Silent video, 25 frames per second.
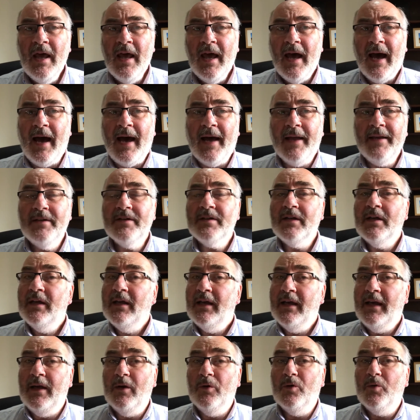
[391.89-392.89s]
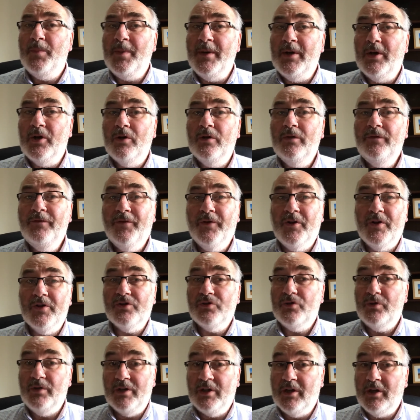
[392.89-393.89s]
And it would be good for us
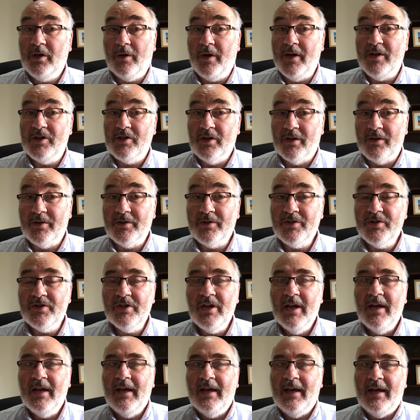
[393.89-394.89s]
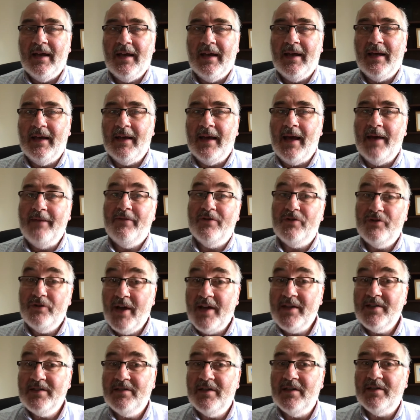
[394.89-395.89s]
to encourage others. I've
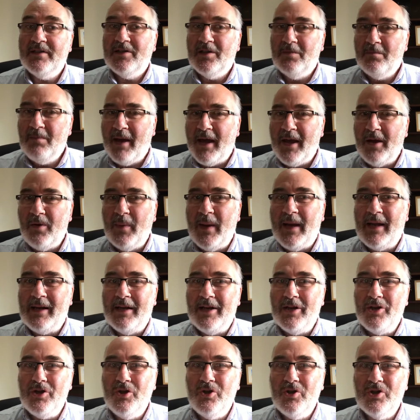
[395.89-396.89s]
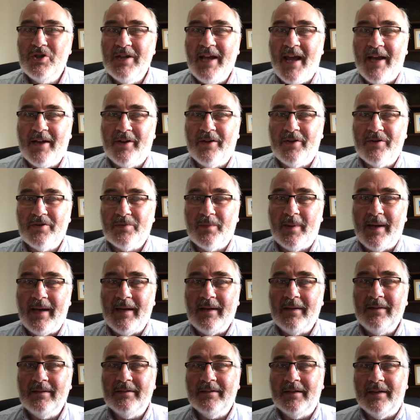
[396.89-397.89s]
addressed this in my weekly newsletter as
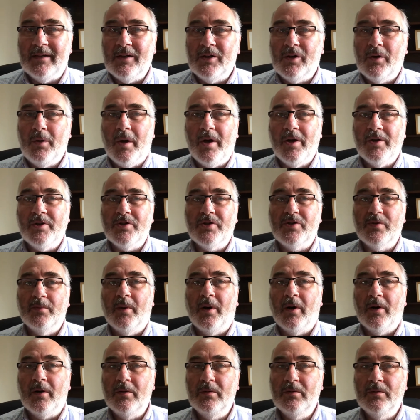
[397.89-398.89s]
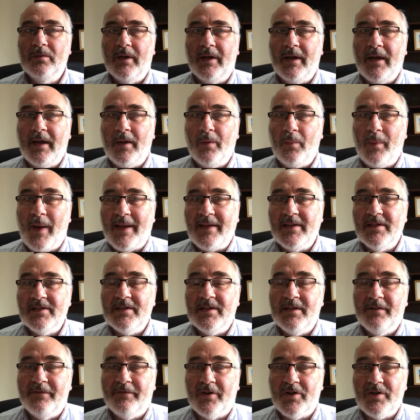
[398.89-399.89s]
well. It'll go out tomorrow,
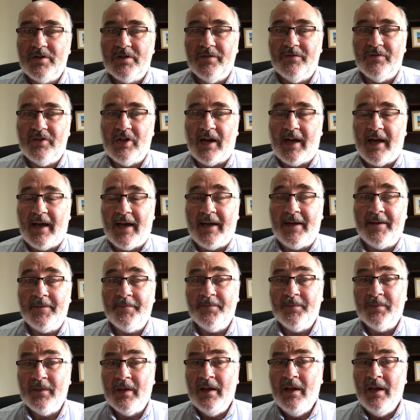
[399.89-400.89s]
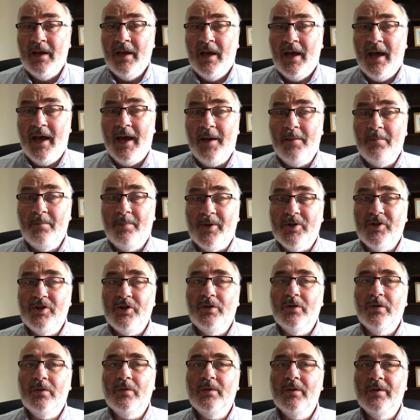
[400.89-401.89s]
Wednesday, 1st of July. But you
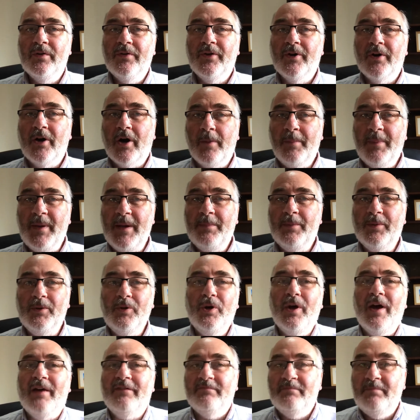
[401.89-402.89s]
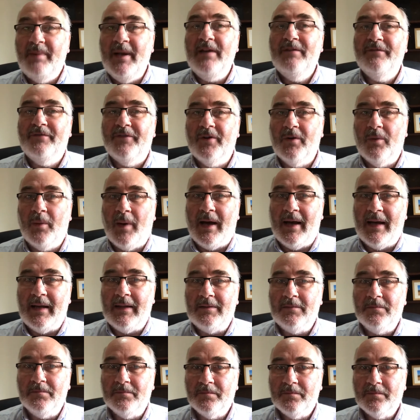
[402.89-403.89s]
know, there are people who haven't been for a
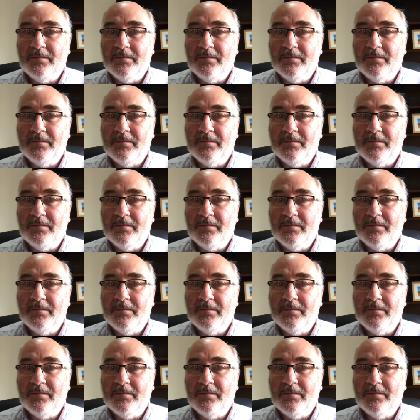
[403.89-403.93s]
while,